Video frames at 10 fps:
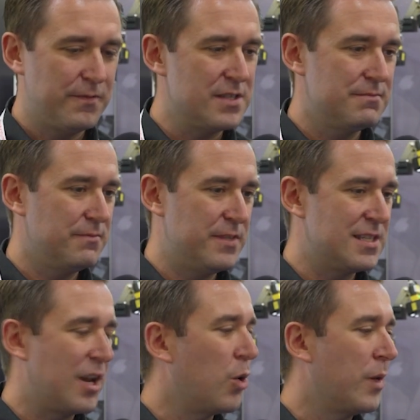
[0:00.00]

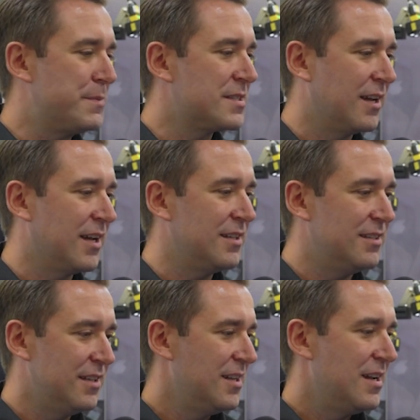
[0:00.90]
visit our website,
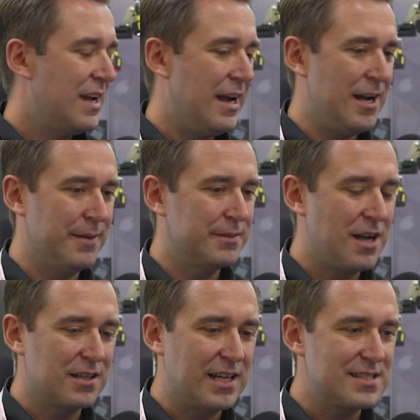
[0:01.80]

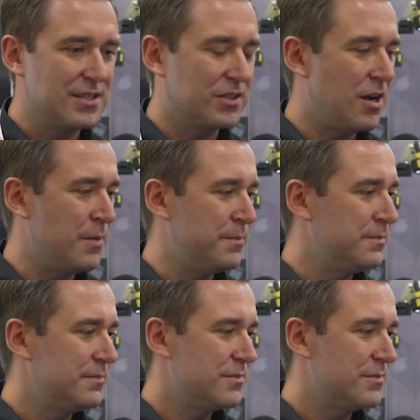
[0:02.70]
cognex.com.